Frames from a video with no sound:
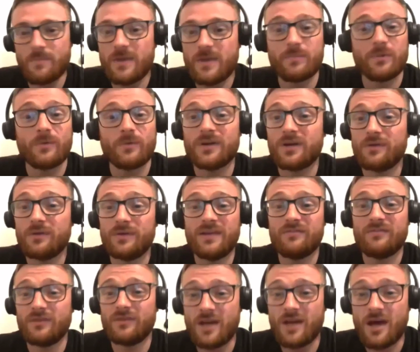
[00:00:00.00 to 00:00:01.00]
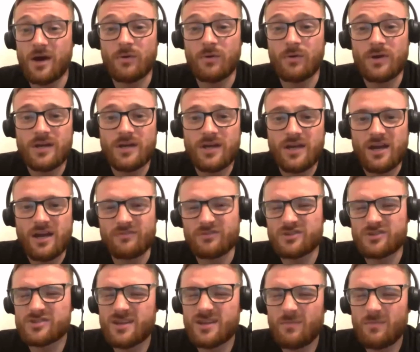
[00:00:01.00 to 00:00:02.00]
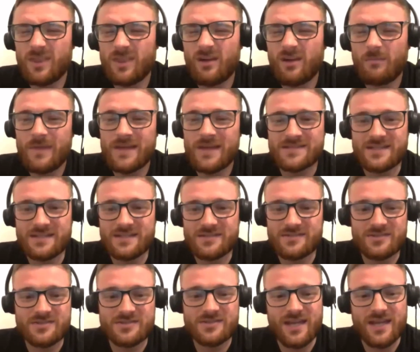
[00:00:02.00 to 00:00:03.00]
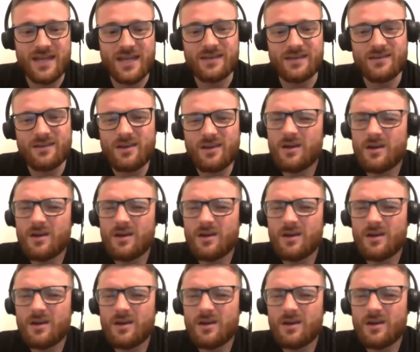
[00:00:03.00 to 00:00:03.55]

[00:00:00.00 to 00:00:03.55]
People who I don't even know have just sent me the odd message just saying,